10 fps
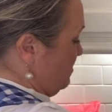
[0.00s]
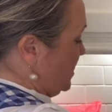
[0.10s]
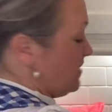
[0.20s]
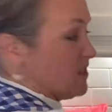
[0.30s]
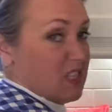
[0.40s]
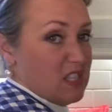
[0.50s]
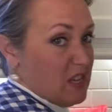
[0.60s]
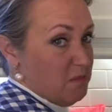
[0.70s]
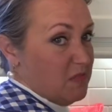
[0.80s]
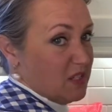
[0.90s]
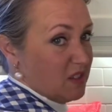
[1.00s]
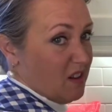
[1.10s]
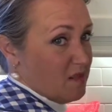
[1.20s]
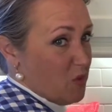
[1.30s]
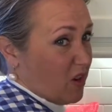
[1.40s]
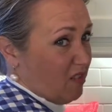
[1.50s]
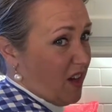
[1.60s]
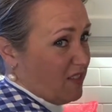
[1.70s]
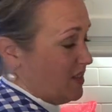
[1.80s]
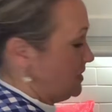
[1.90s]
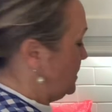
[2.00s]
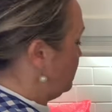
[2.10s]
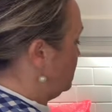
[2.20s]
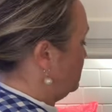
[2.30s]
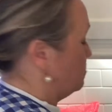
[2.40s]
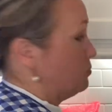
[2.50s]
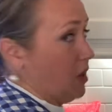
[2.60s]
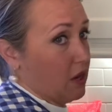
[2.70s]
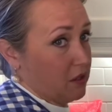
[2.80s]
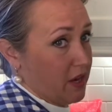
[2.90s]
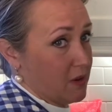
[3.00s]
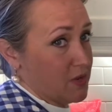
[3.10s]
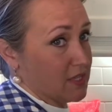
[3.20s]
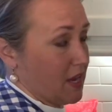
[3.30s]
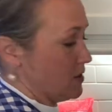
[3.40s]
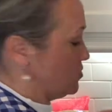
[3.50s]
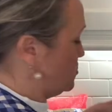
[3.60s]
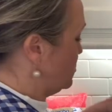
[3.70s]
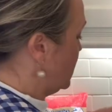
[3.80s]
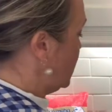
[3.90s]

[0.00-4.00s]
save the stems um, on a lot of things, even broccoli I recycle,